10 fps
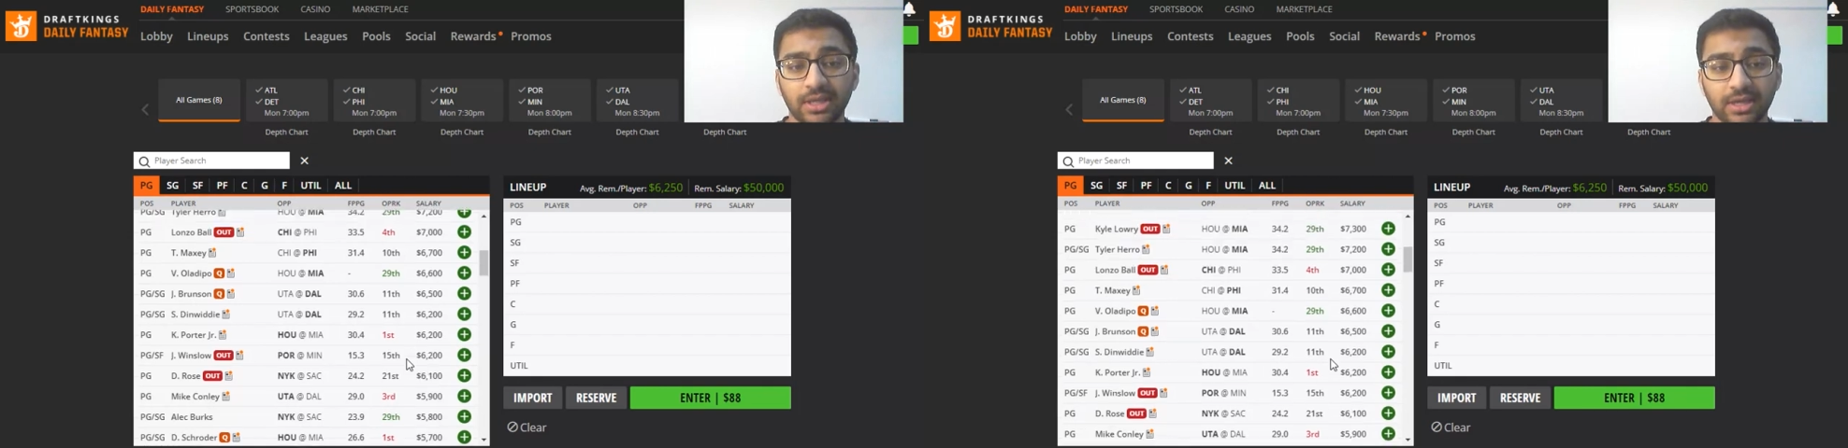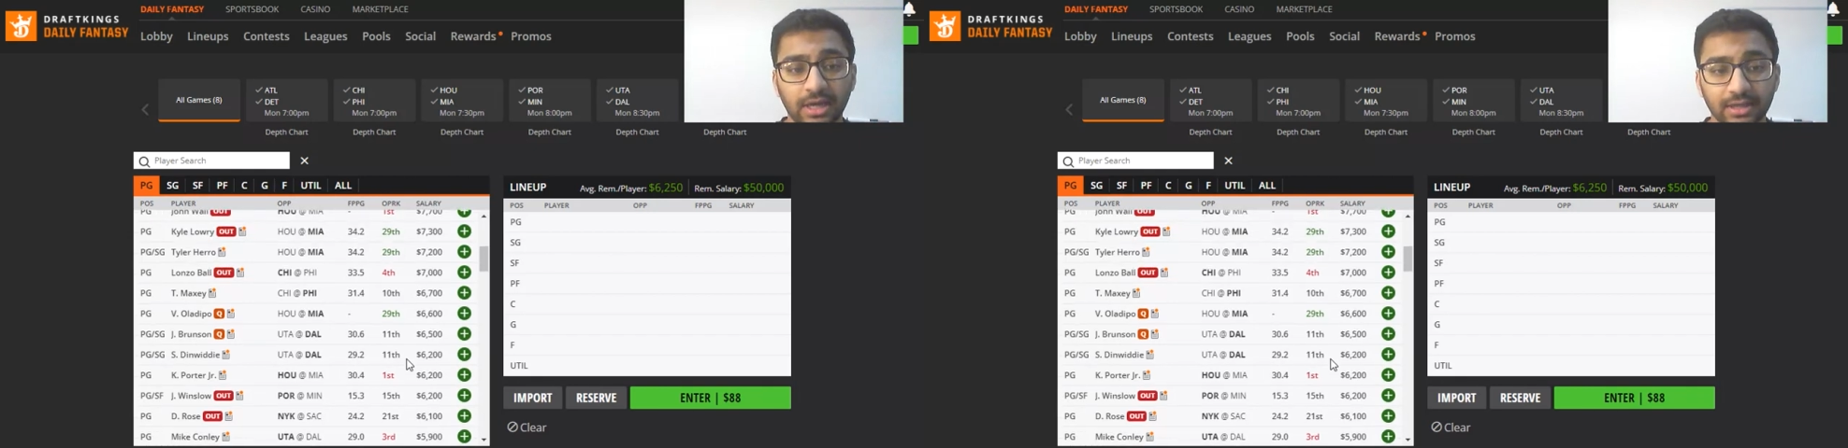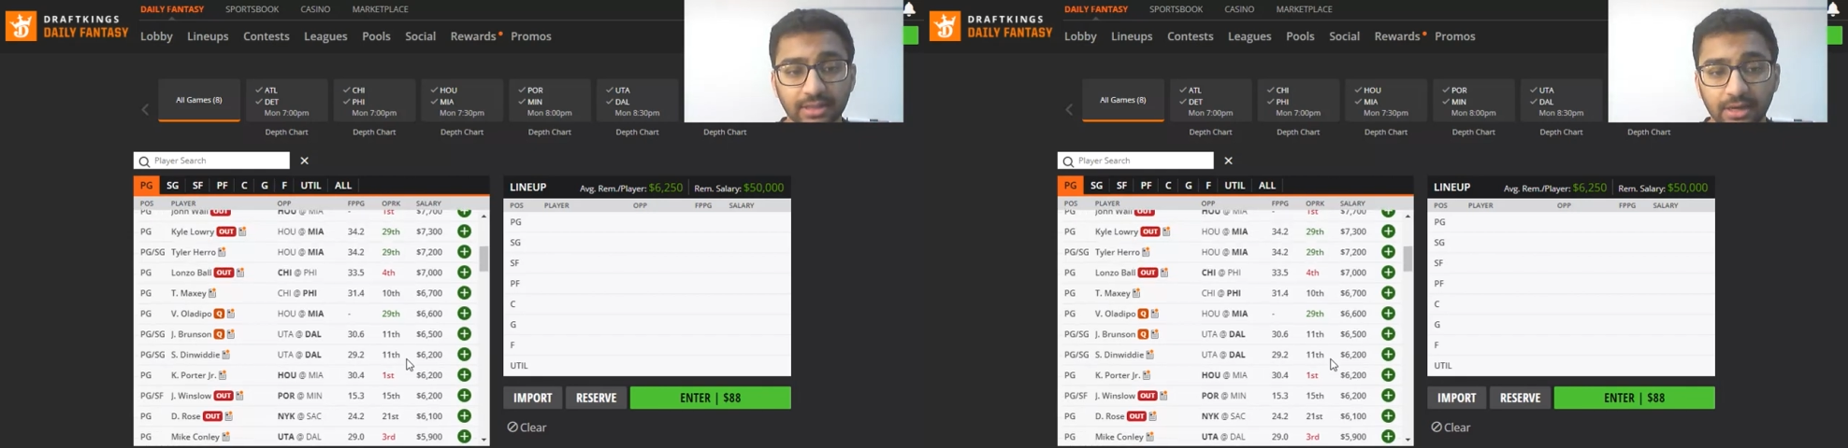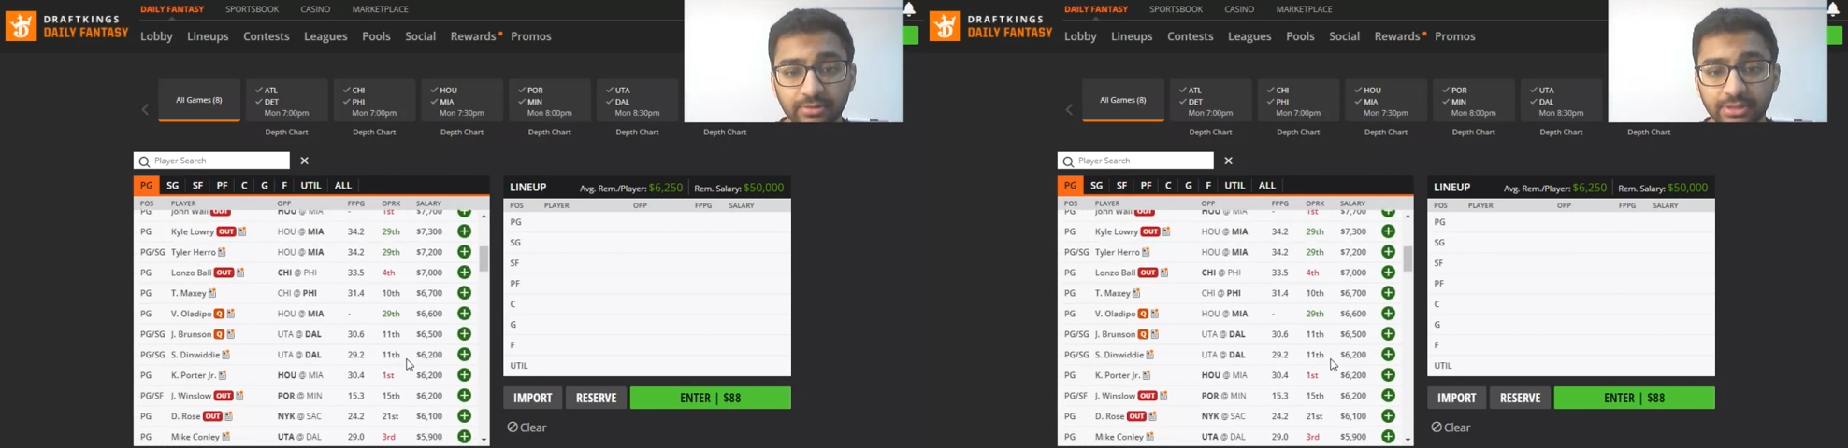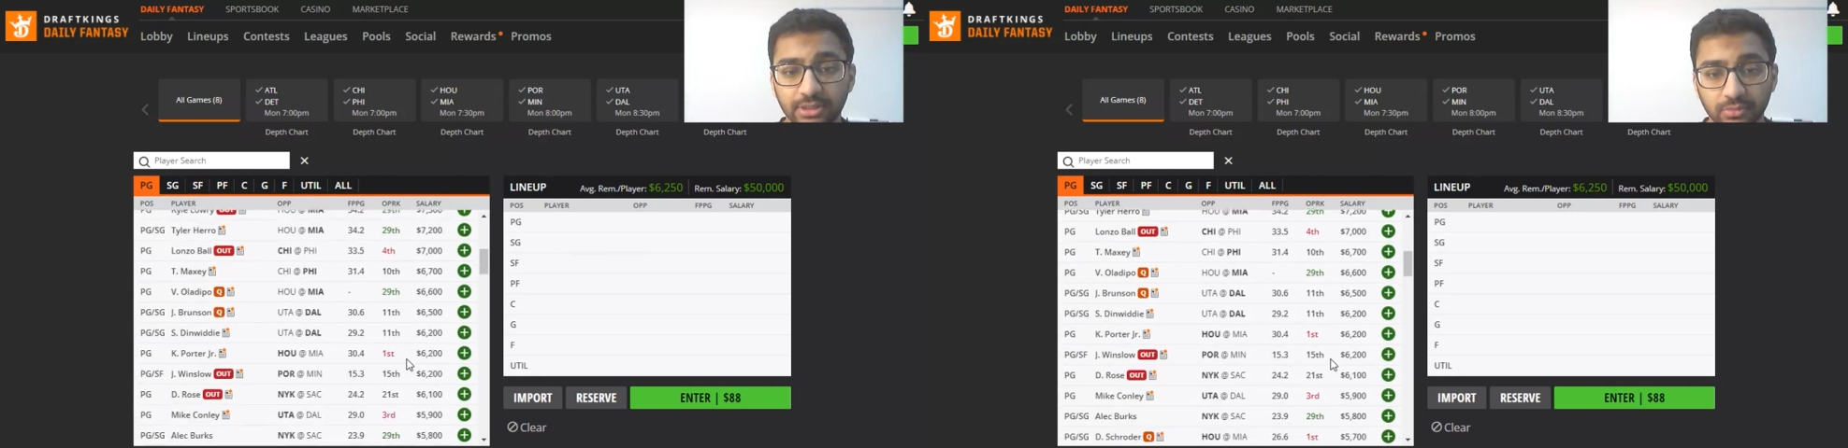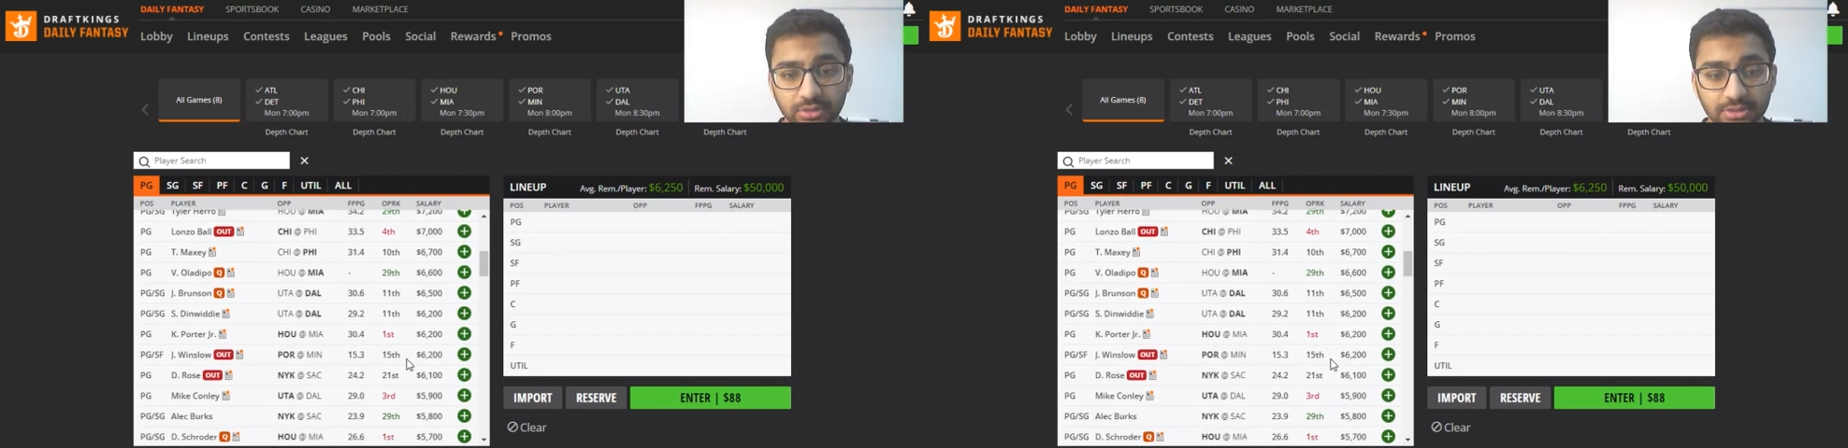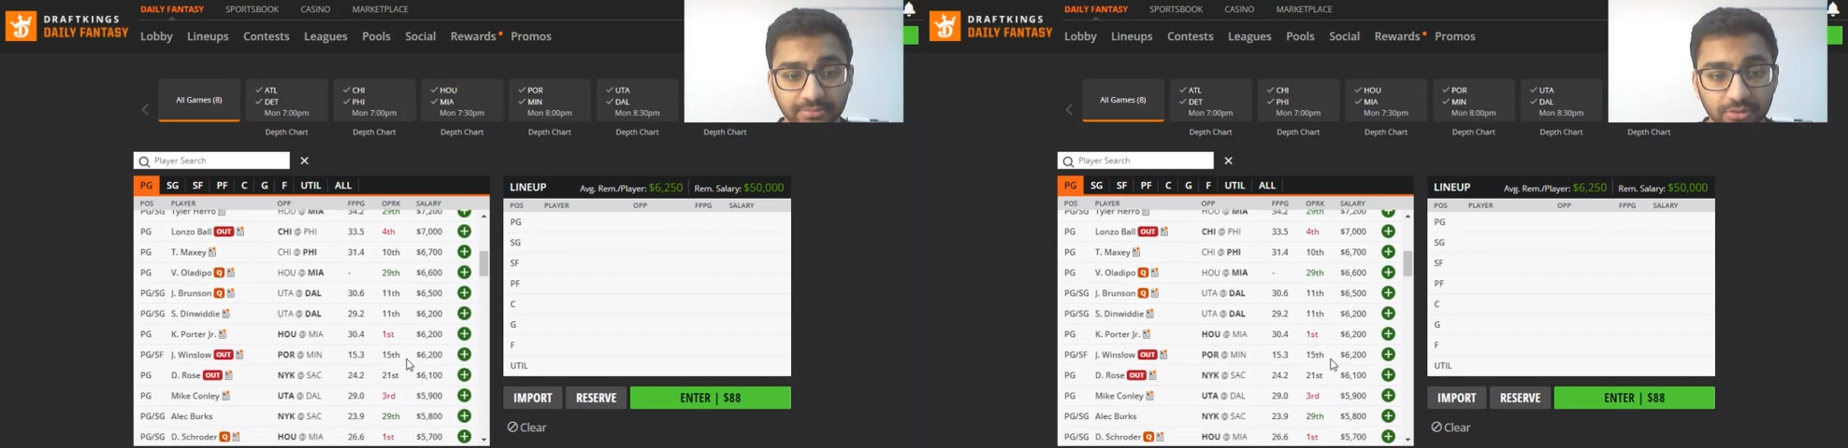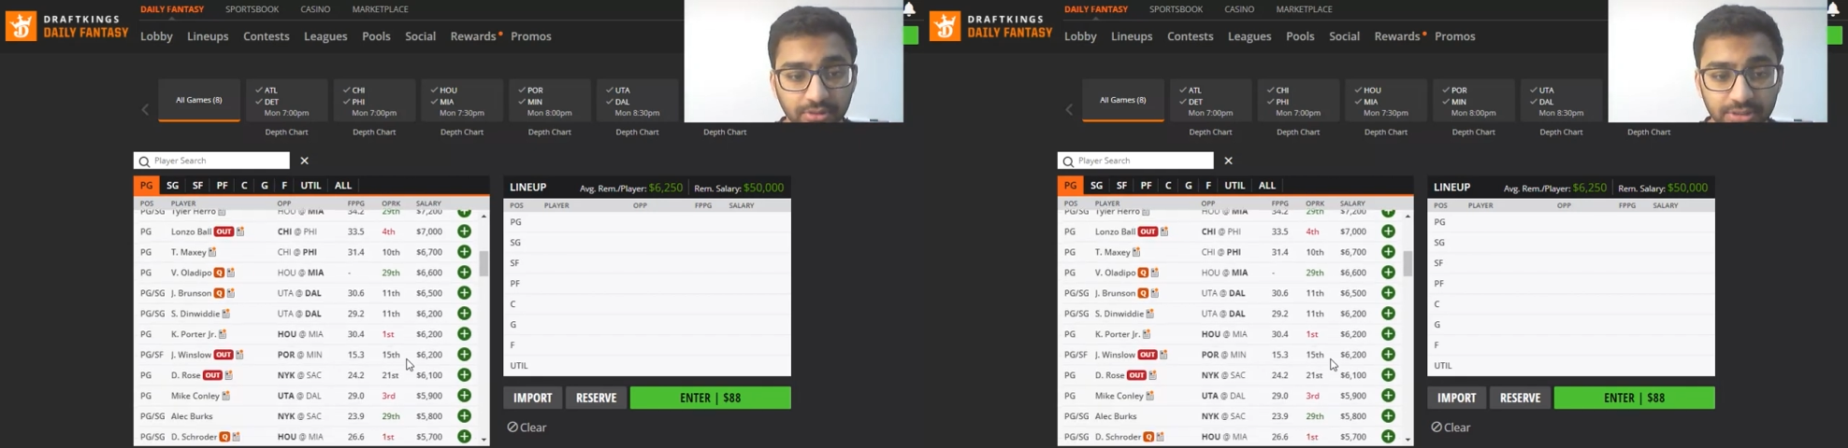Kyle Lowry dealing with some
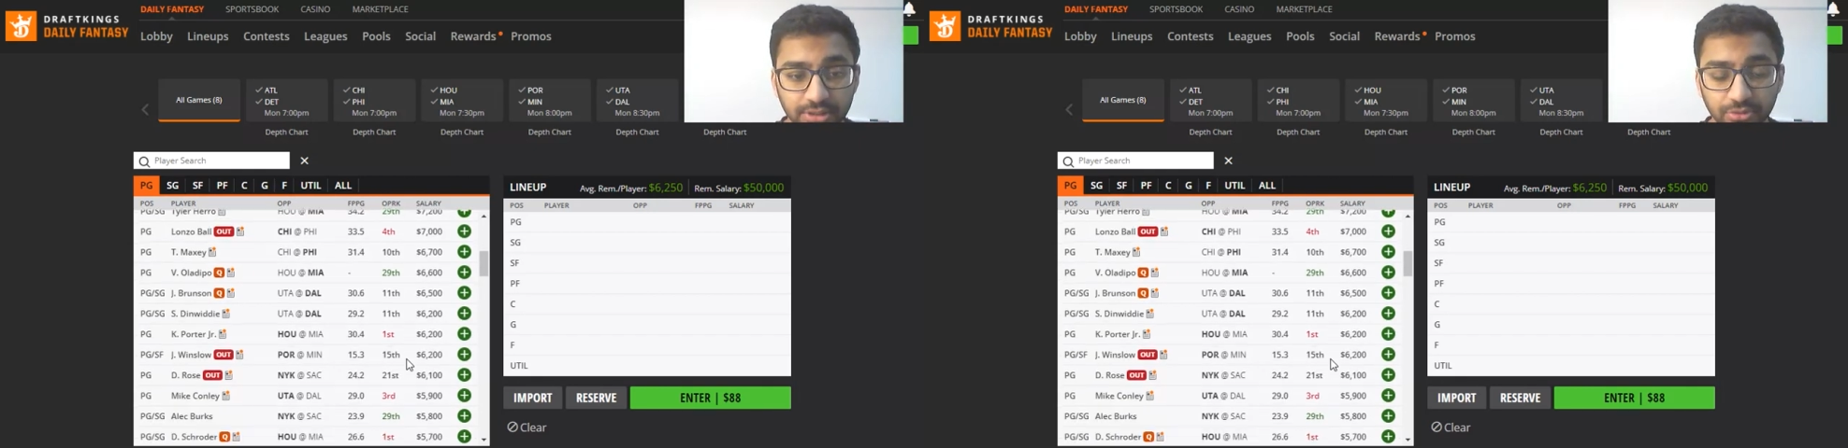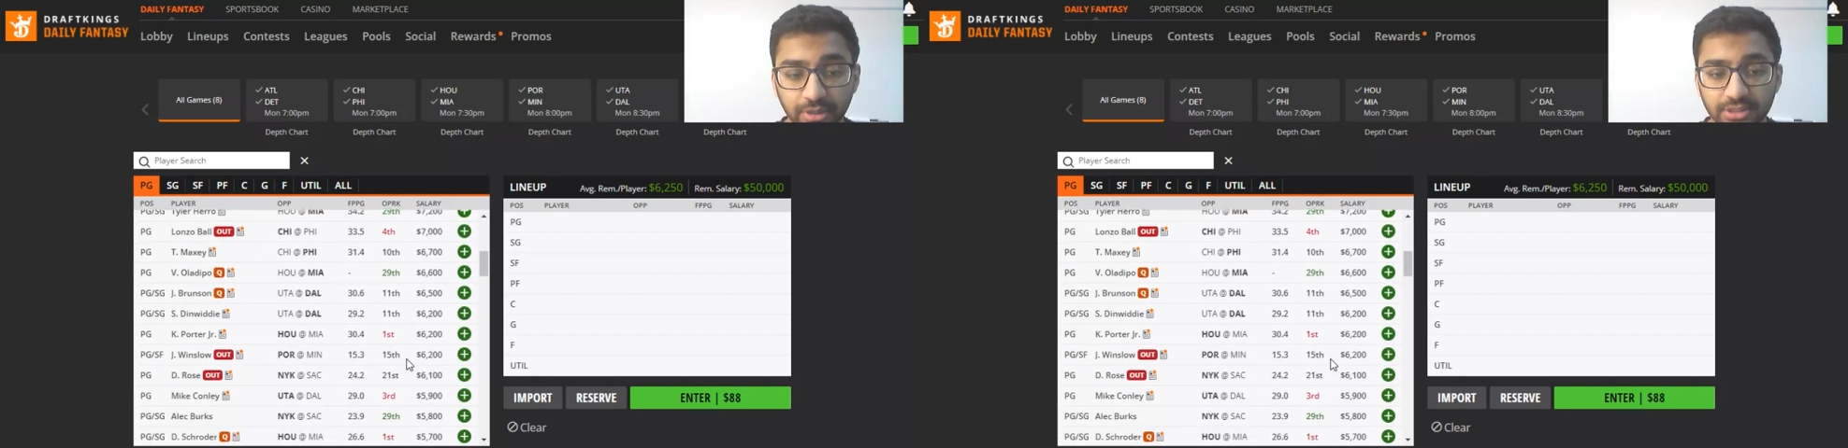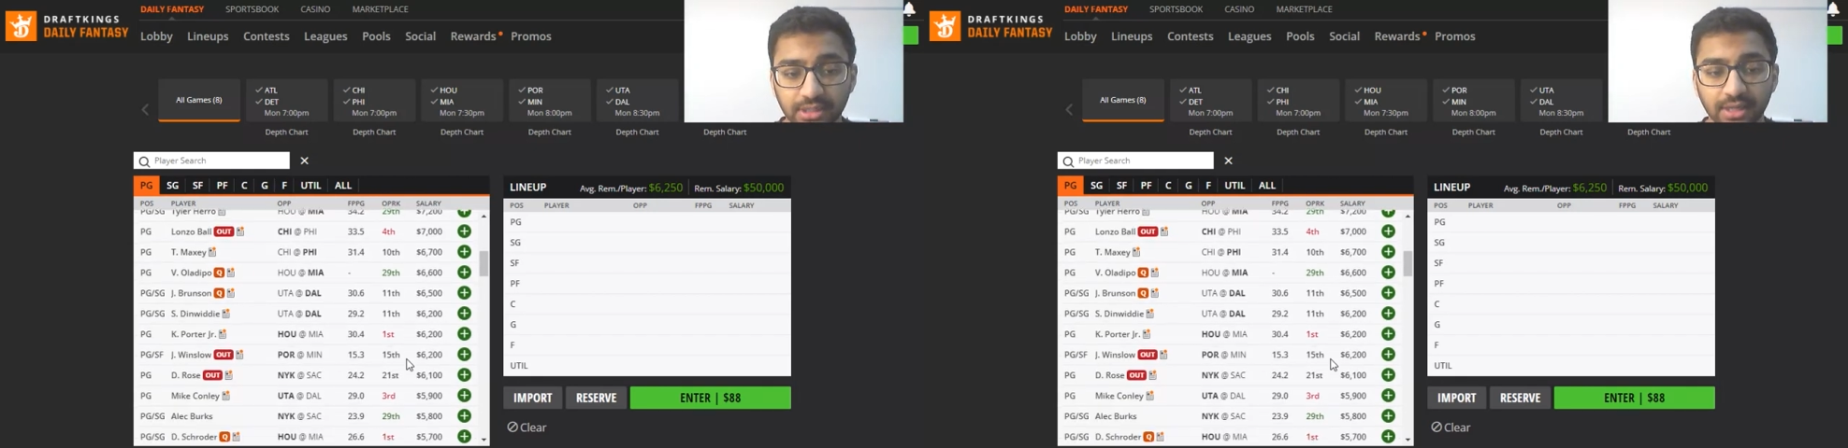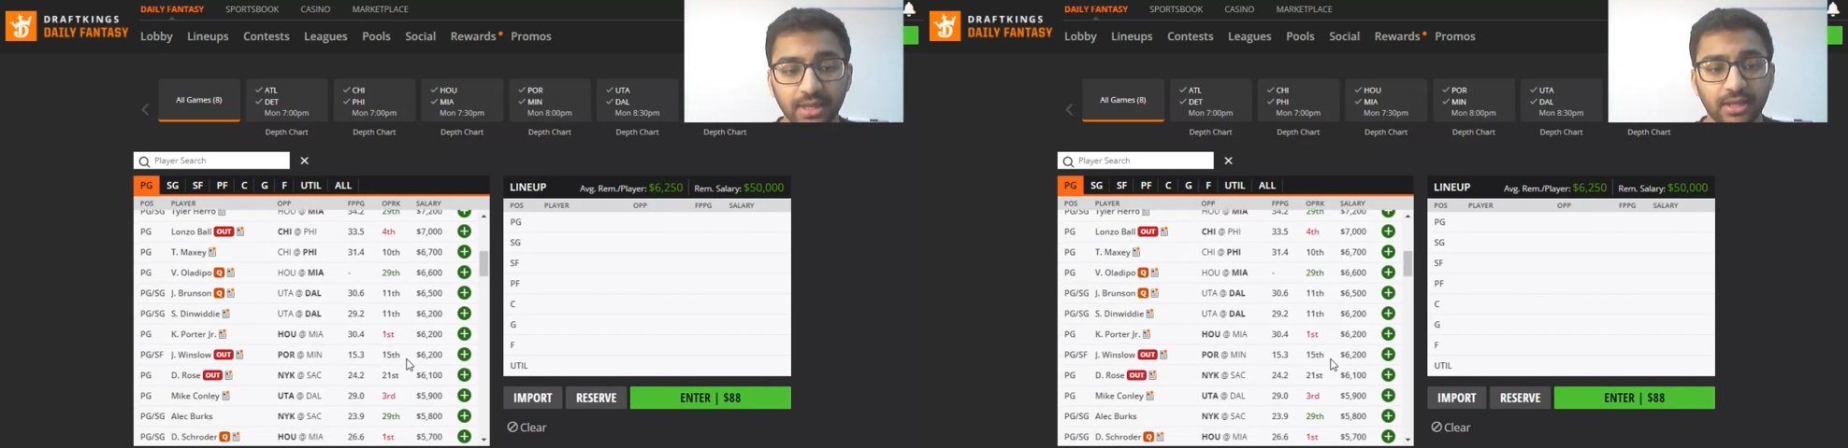sort of situation.